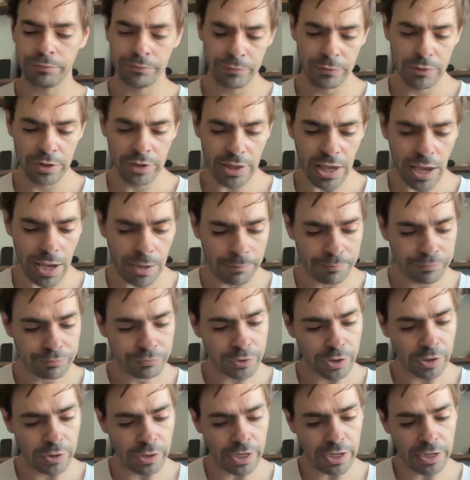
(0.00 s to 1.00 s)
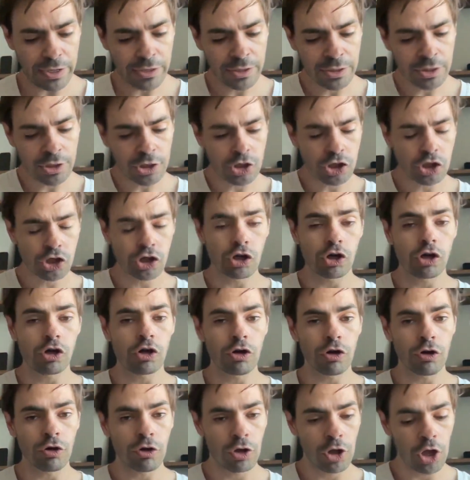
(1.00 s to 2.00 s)
Yeah, okay.
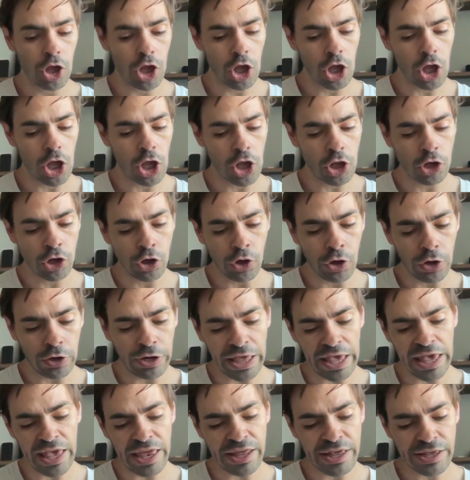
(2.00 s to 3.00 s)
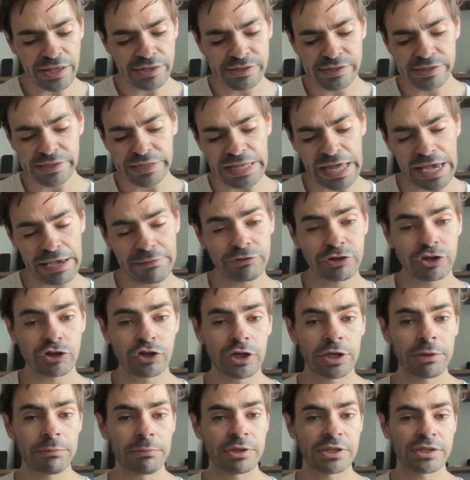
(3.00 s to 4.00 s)
So non-edits live
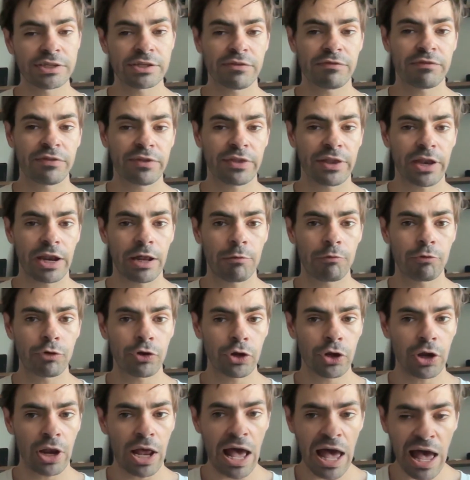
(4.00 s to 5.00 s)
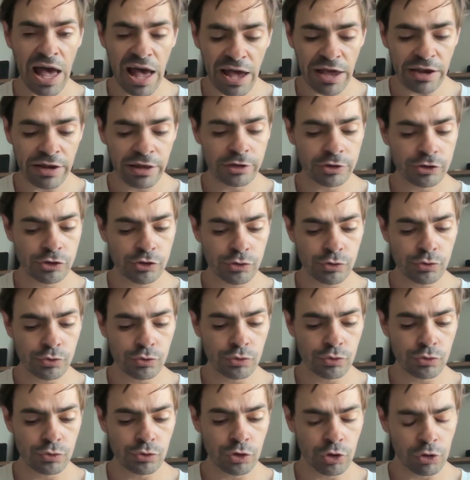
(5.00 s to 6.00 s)
stream is something that I would add
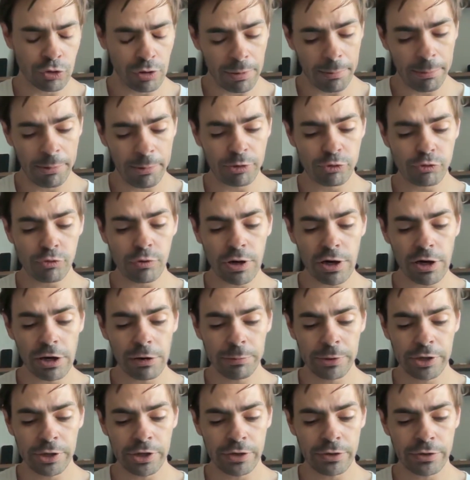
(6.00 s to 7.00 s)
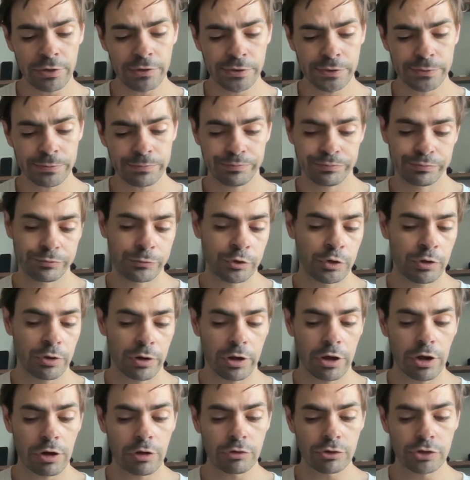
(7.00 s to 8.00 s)
to your repertoire, because you're a
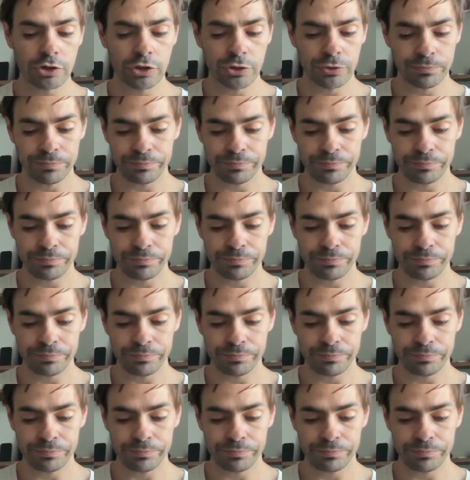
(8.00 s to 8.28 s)
coach.